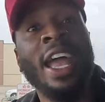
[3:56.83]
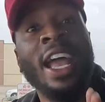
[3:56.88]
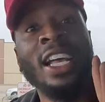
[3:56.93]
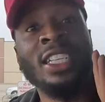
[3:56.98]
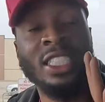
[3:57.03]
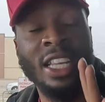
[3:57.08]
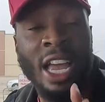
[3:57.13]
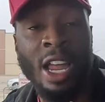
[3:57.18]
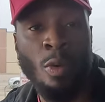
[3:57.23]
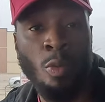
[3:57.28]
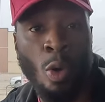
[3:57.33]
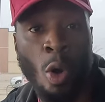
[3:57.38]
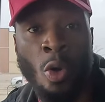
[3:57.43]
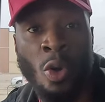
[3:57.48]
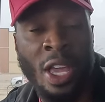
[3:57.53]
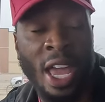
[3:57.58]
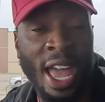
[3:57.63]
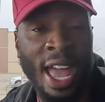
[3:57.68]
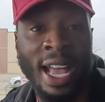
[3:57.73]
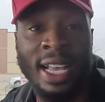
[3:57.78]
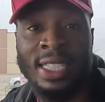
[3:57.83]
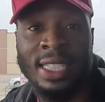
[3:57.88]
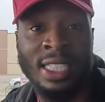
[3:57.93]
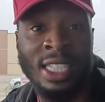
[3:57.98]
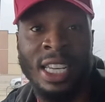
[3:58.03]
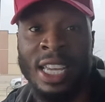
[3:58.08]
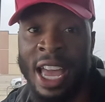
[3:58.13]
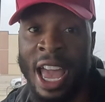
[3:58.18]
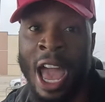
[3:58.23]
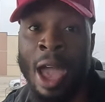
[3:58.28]
as a Roadie
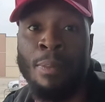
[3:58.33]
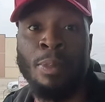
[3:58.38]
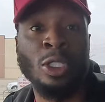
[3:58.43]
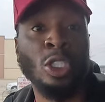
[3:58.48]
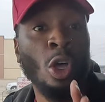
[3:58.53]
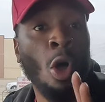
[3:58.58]
XD app.